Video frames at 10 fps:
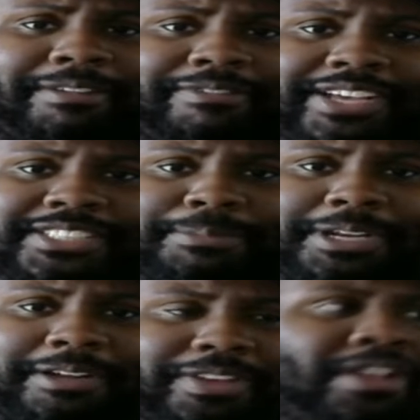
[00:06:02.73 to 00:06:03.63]

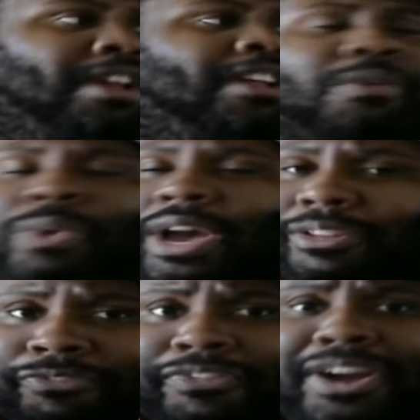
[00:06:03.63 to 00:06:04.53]
investment of it, then why the
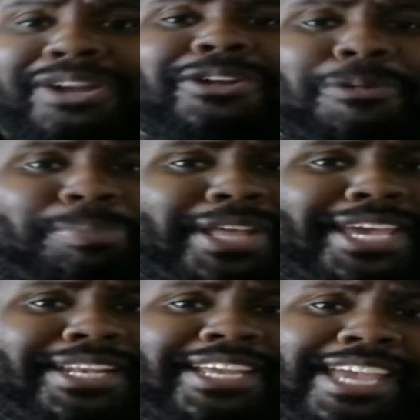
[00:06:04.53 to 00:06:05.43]
fuck are you
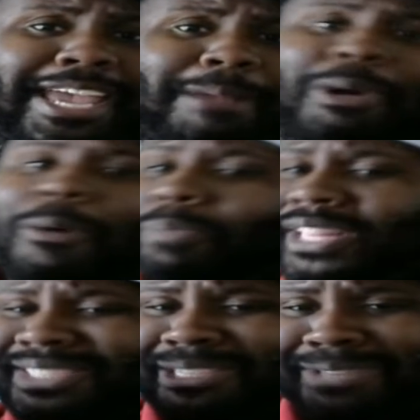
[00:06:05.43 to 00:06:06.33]
playing the game? Go
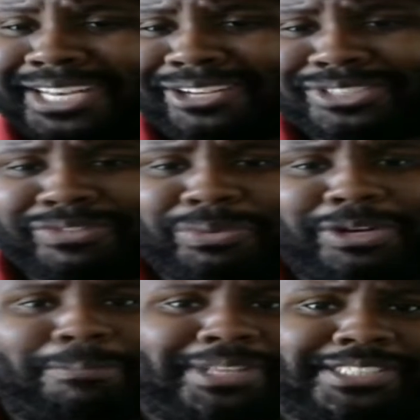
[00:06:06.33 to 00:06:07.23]
play something else if you want to
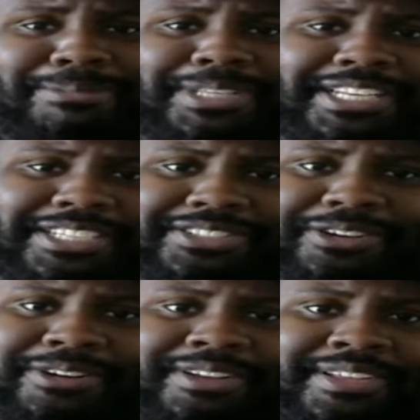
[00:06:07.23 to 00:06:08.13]
go play something
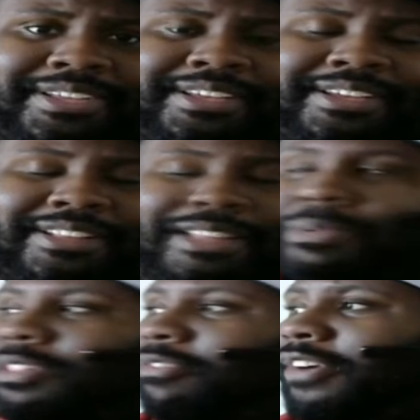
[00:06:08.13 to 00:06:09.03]
easier. Like,
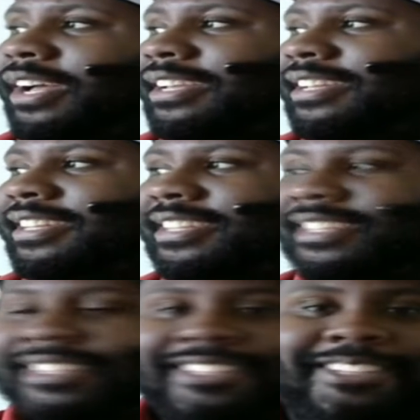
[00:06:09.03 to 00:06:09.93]
what the fuck?
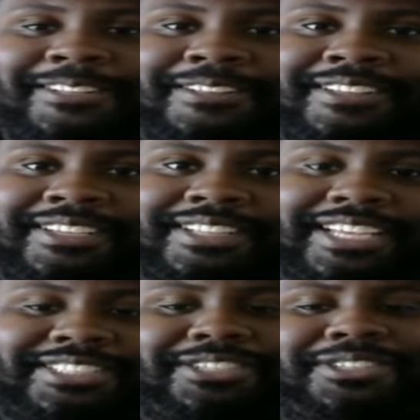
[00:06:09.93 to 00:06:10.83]

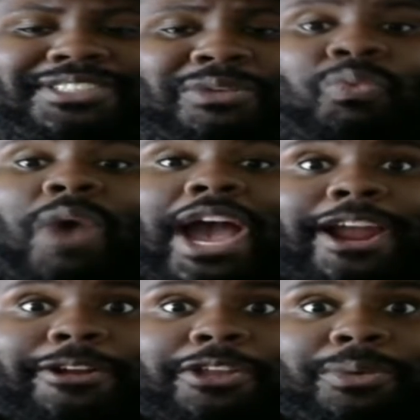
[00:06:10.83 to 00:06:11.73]
Like, seriously, why
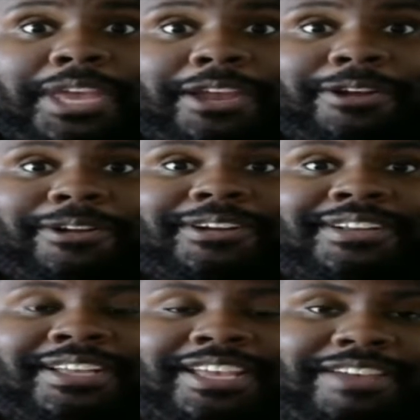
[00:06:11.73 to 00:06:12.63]
are you here?
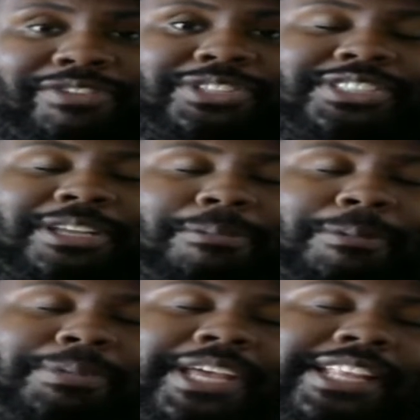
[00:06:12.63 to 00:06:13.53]
If you're just gonna
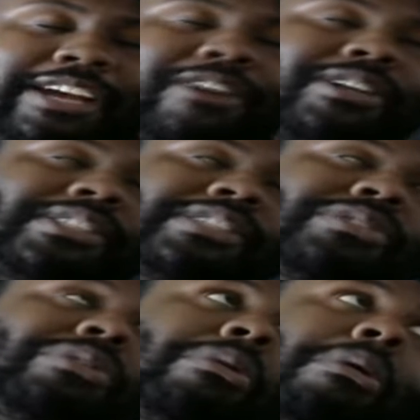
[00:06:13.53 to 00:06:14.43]
play like, oh, it's such a
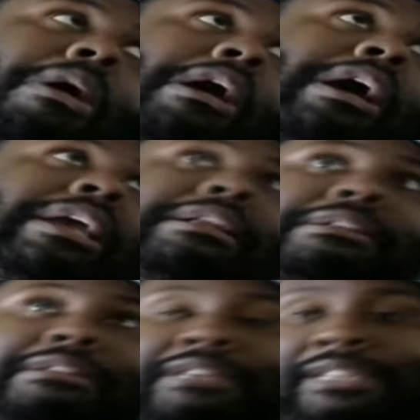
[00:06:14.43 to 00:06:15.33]
grind.